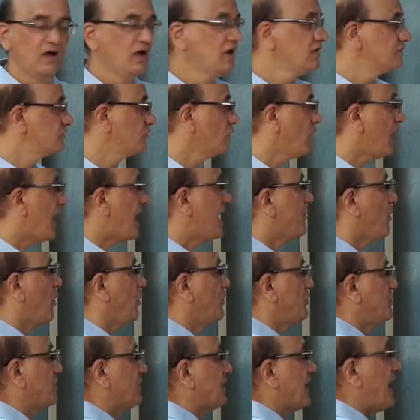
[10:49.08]
So, I
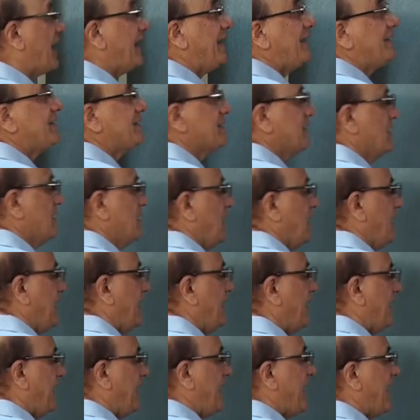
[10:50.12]
want to write
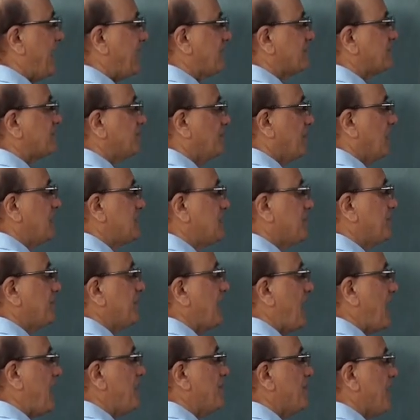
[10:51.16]
x
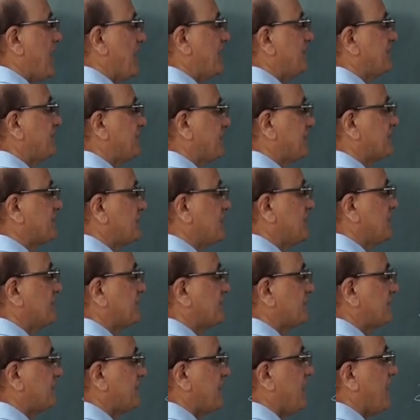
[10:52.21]
multiplied by
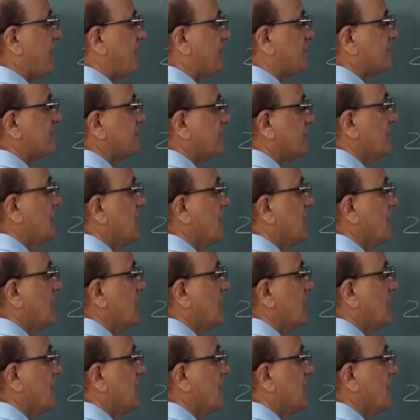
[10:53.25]
66